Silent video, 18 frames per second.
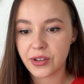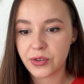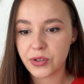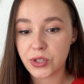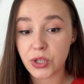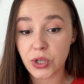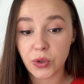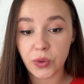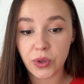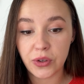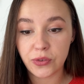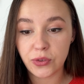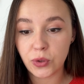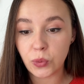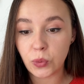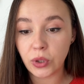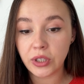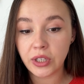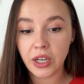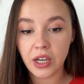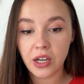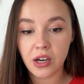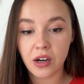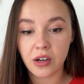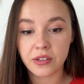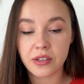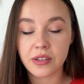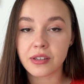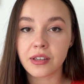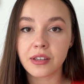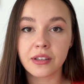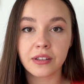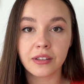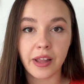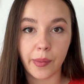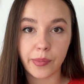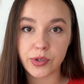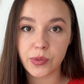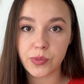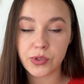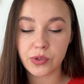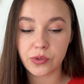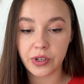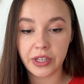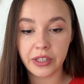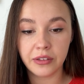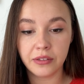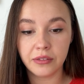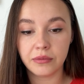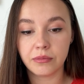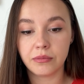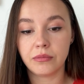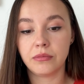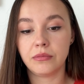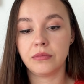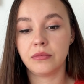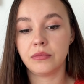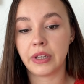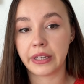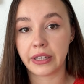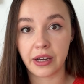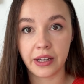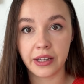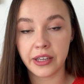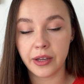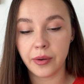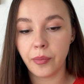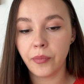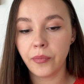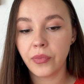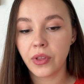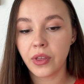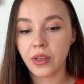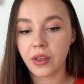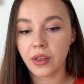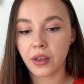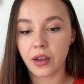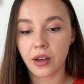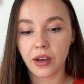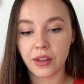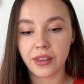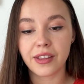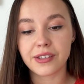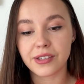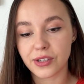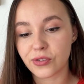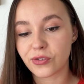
So if you're working on a single laptop screen, like I am, this is